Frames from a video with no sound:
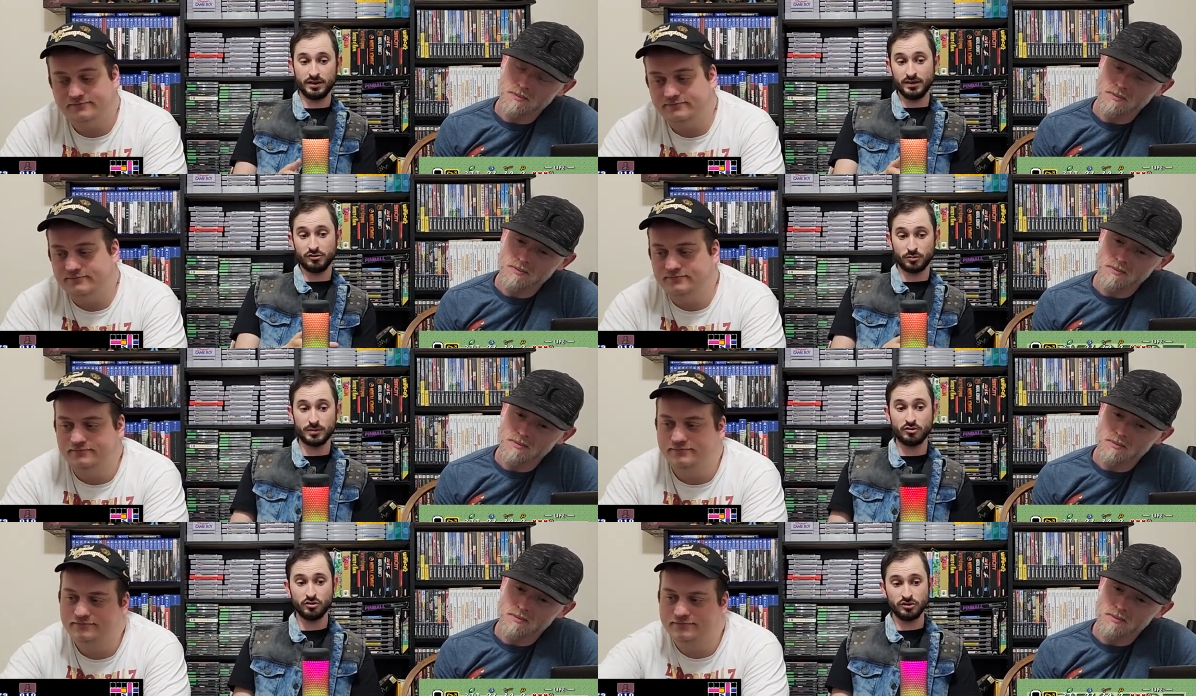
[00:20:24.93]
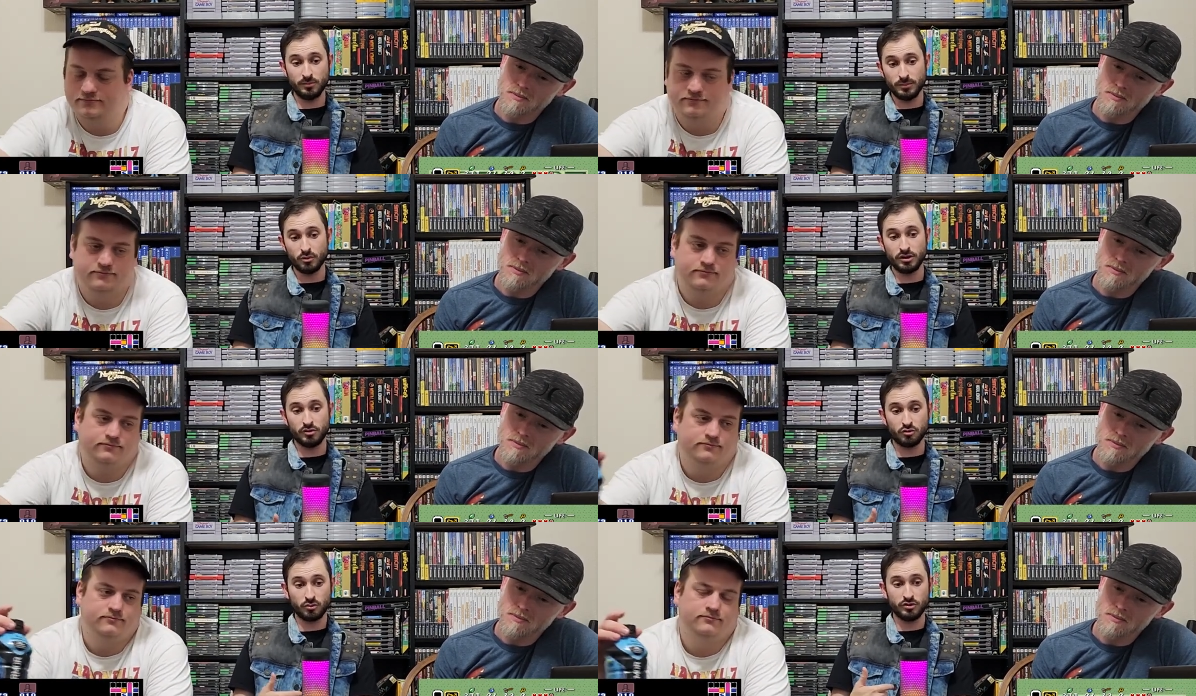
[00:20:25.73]
Speaker 1: I think Super Metroid's a little bit more
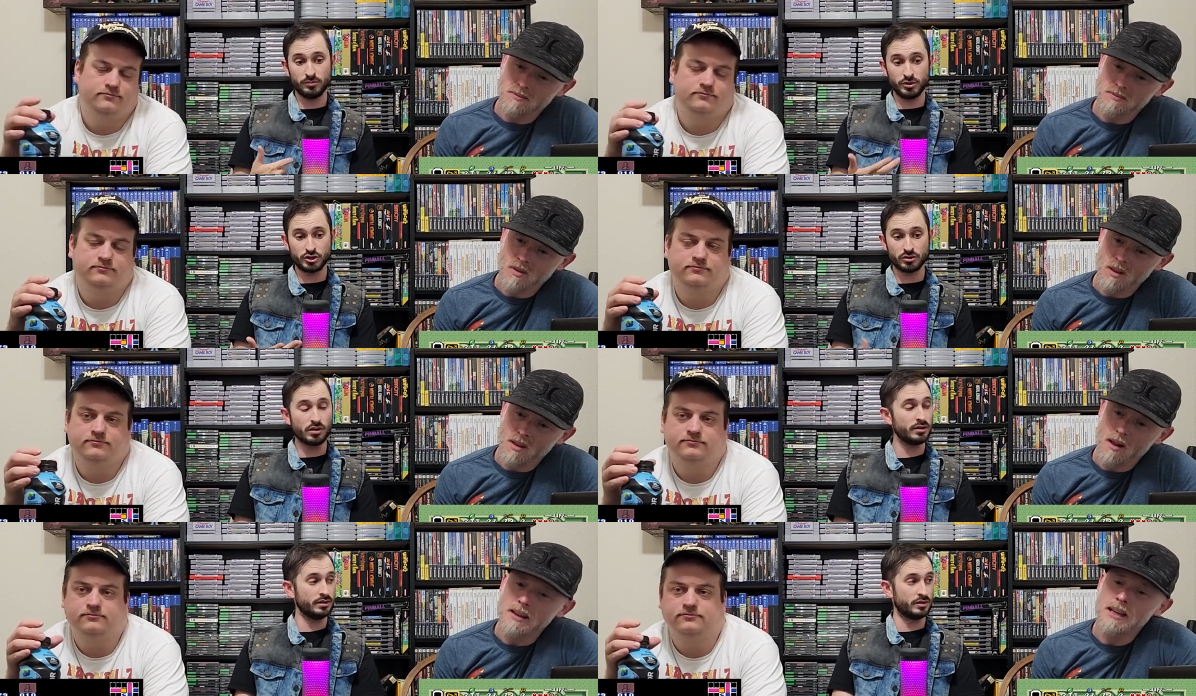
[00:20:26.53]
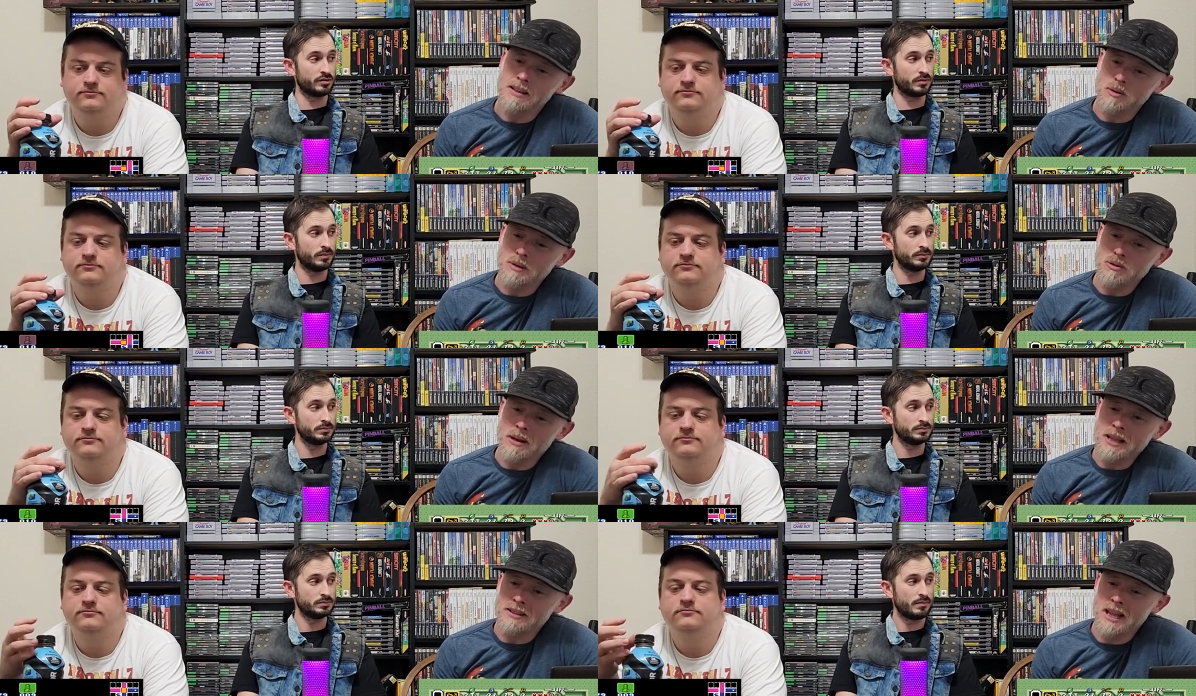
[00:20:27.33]
geared towards a mature audience. That's what
Speaker 2: that's
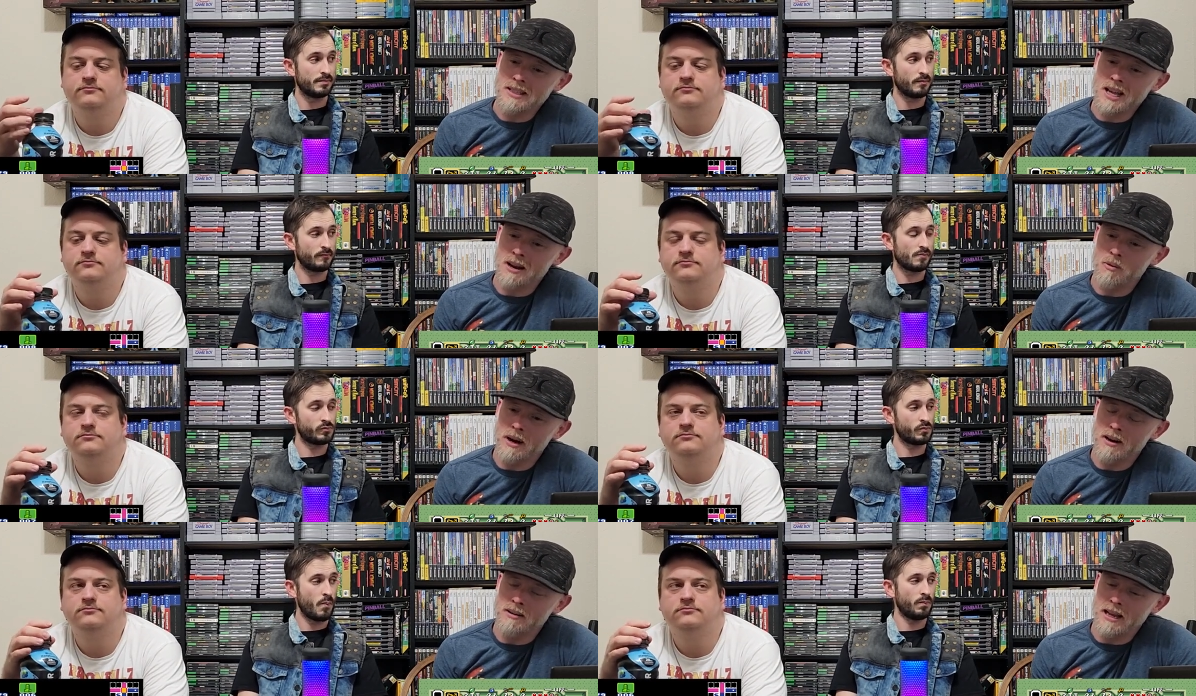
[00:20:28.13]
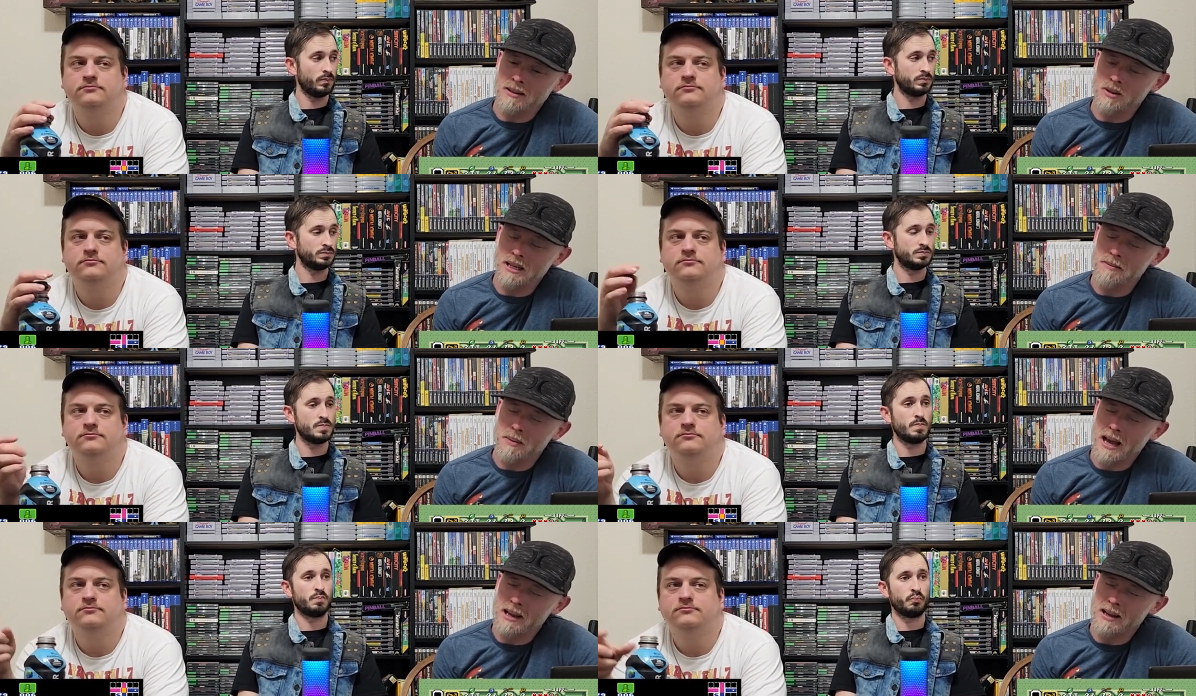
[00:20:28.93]
what that that's kind of where like looking
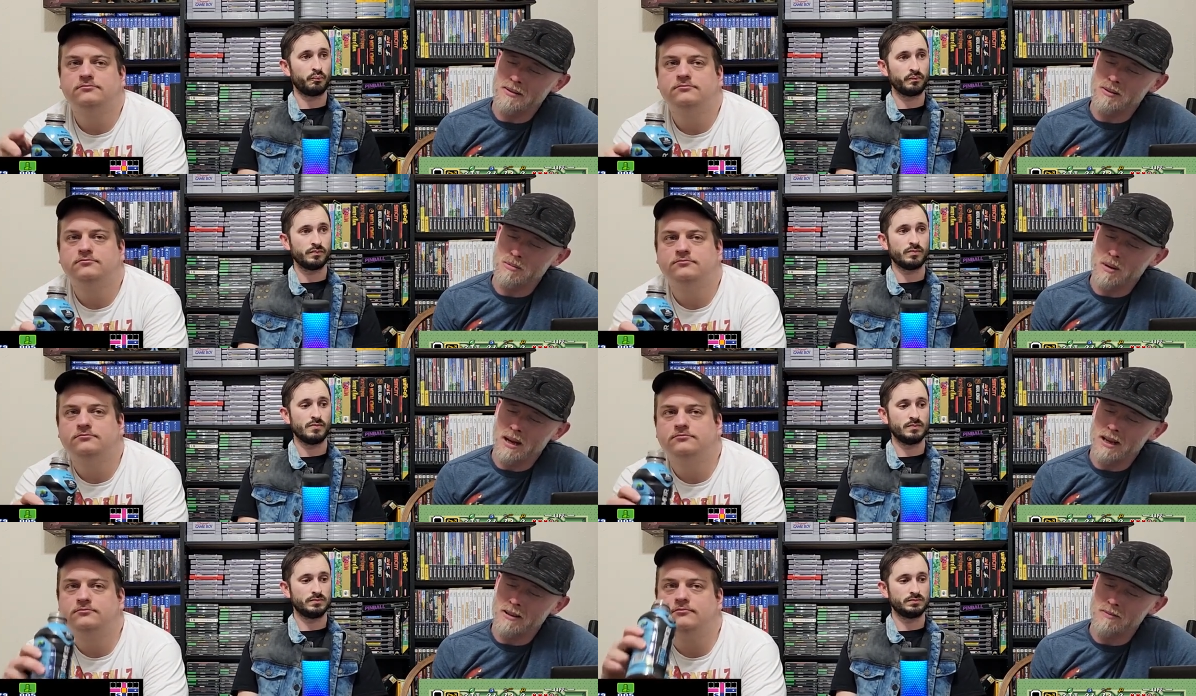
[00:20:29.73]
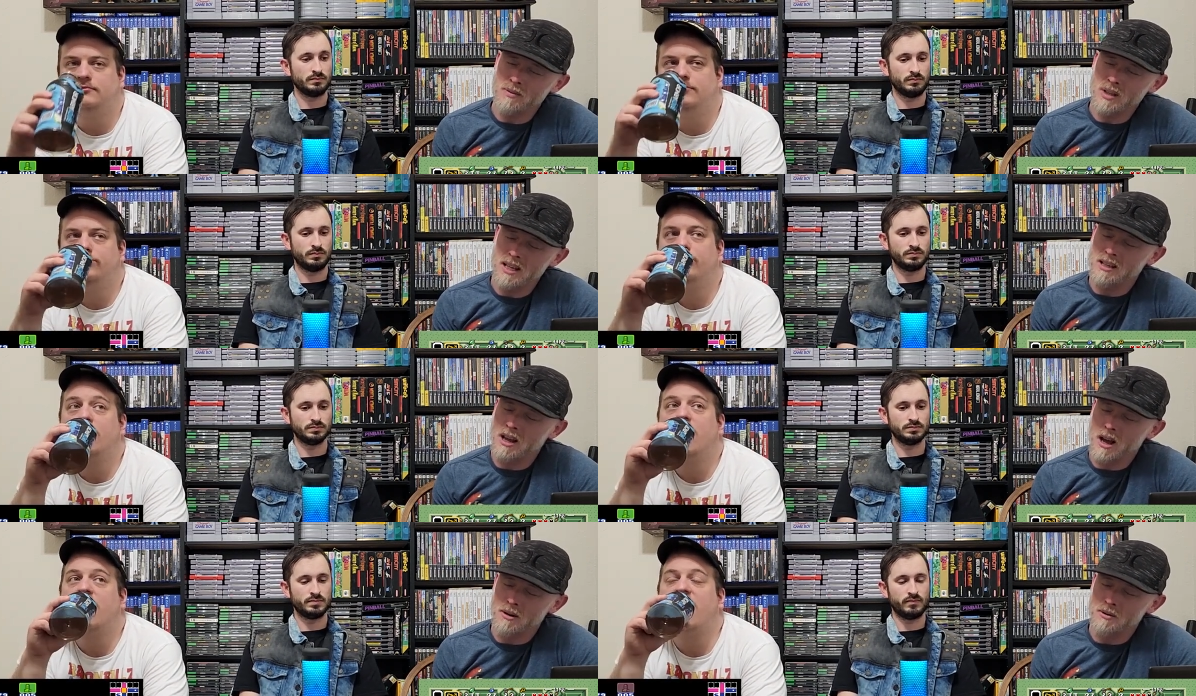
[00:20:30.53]
back and through my kid
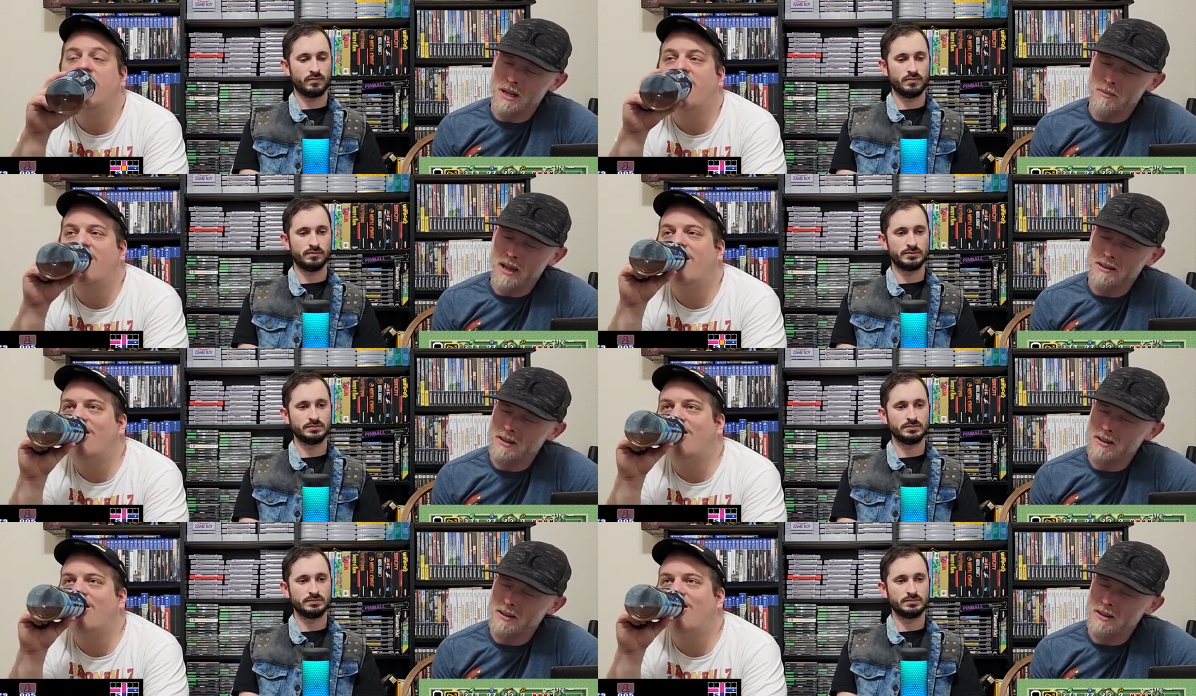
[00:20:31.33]
goggles, I'm like,